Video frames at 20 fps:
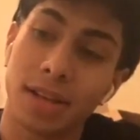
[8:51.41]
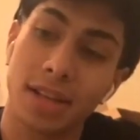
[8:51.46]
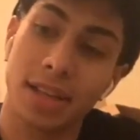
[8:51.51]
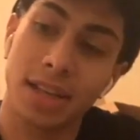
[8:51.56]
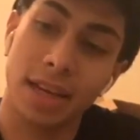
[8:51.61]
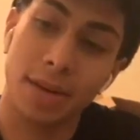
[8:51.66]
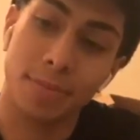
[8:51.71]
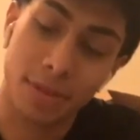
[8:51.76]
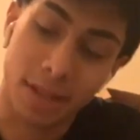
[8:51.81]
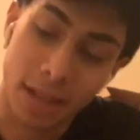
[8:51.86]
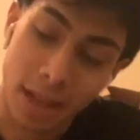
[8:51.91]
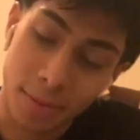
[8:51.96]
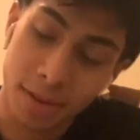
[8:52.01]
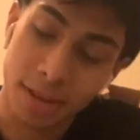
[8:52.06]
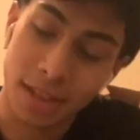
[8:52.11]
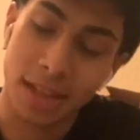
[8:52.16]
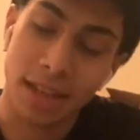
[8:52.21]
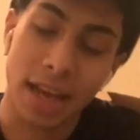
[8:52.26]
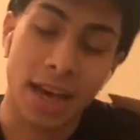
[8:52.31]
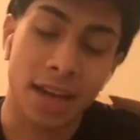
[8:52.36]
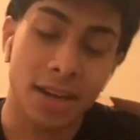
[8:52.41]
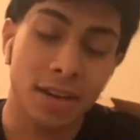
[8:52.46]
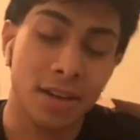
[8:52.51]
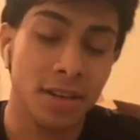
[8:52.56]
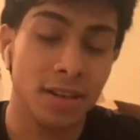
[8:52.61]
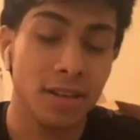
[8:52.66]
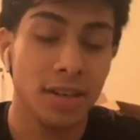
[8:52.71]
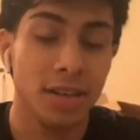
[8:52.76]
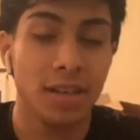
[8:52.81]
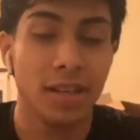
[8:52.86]
kept climbing the ladder
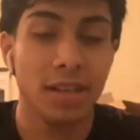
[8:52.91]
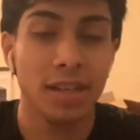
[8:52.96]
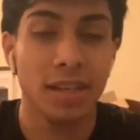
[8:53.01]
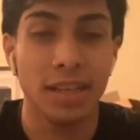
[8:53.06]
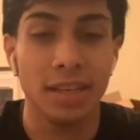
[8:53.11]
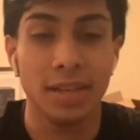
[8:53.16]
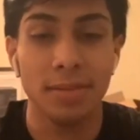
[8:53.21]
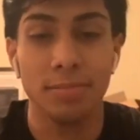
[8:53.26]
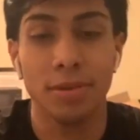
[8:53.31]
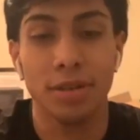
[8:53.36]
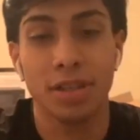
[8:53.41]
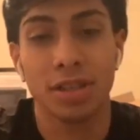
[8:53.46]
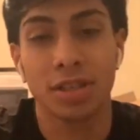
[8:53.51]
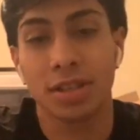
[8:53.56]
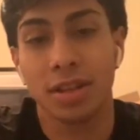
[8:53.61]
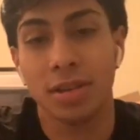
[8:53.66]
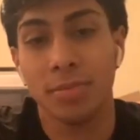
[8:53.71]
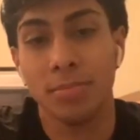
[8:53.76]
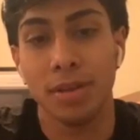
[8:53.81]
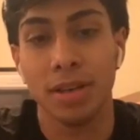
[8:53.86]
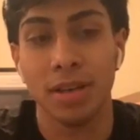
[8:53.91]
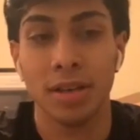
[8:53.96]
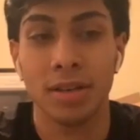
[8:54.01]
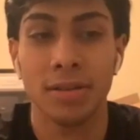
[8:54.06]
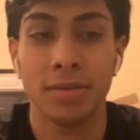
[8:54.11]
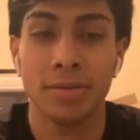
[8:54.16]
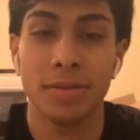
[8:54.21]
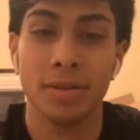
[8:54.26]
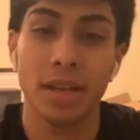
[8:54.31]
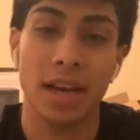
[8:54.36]
in British Columbia.
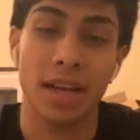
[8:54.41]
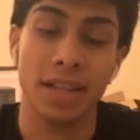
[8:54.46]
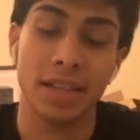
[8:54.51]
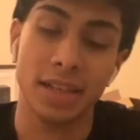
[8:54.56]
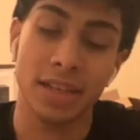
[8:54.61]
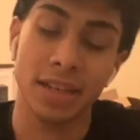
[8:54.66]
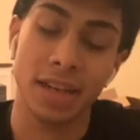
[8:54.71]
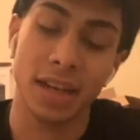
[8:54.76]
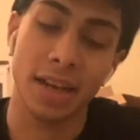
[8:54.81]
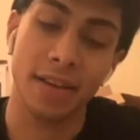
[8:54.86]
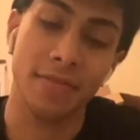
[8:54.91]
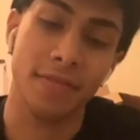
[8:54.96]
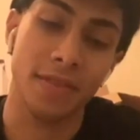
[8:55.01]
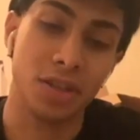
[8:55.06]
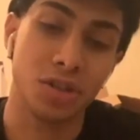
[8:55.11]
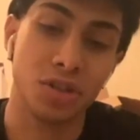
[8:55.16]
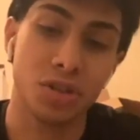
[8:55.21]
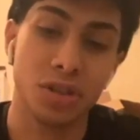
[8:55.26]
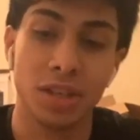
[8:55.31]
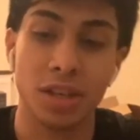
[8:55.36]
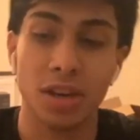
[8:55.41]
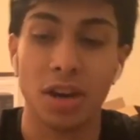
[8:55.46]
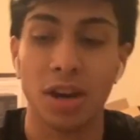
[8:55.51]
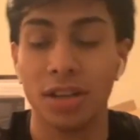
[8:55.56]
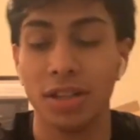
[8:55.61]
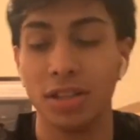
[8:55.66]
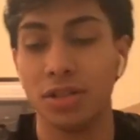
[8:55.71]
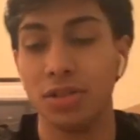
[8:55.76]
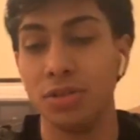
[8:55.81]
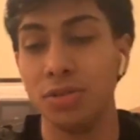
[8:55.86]
And then I eventually got
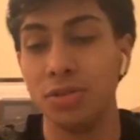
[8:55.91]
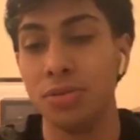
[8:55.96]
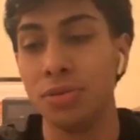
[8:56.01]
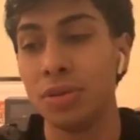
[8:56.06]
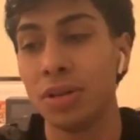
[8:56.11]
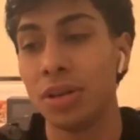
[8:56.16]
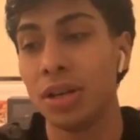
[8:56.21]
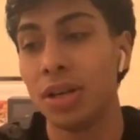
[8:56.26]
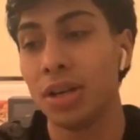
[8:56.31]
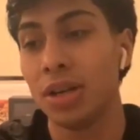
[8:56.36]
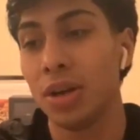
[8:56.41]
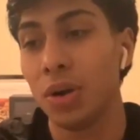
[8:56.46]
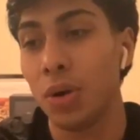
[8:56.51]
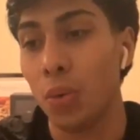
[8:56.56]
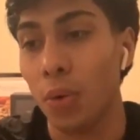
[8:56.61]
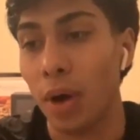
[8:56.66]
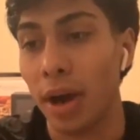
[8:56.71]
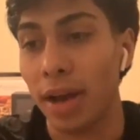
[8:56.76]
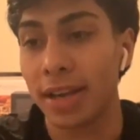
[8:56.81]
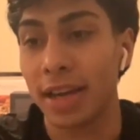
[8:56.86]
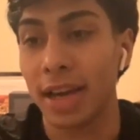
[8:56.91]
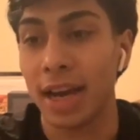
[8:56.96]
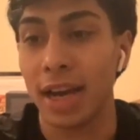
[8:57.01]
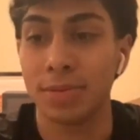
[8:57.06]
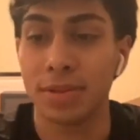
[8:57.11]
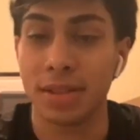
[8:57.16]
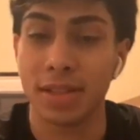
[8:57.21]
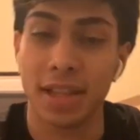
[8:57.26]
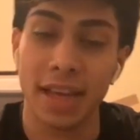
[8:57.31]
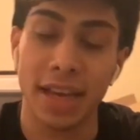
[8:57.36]
into
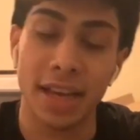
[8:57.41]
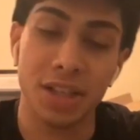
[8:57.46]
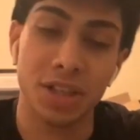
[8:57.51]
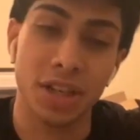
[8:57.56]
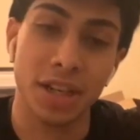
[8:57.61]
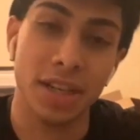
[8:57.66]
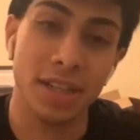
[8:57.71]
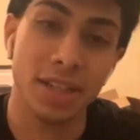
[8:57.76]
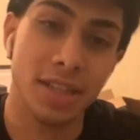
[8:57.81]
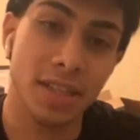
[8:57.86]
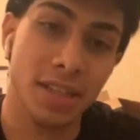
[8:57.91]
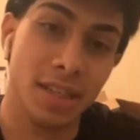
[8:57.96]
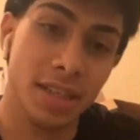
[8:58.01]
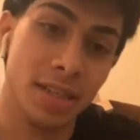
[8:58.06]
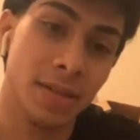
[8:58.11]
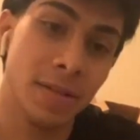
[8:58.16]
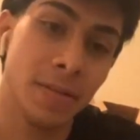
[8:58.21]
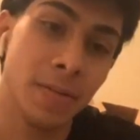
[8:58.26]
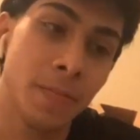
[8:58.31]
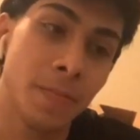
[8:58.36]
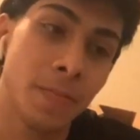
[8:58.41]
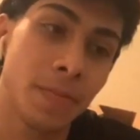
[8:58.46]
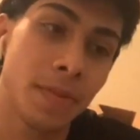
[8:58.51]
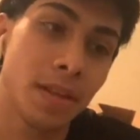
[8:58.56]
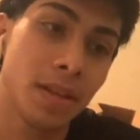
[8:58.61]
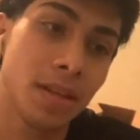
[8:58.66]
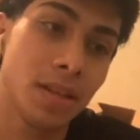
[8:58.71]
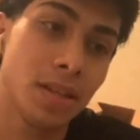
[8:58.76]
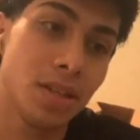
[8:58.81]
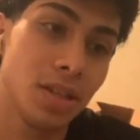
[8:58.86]
Whitecaps at the age of 18.
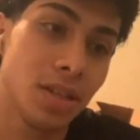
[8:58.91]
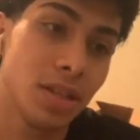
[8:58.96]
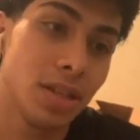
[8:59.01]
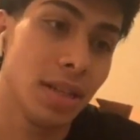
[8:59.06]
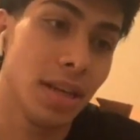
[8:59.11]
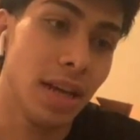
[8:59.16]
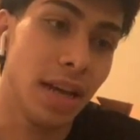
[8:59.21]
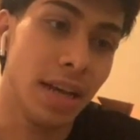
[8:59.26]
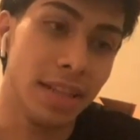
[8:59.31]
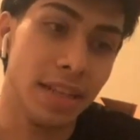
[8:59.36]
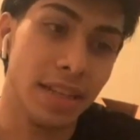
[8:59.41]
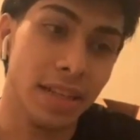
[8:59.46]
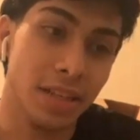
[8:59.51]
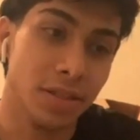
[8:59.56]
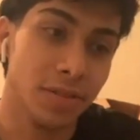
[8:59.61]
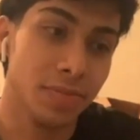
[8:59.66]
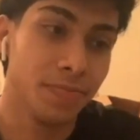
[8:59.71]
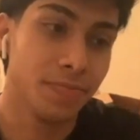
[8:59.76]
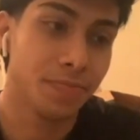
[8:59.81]
And then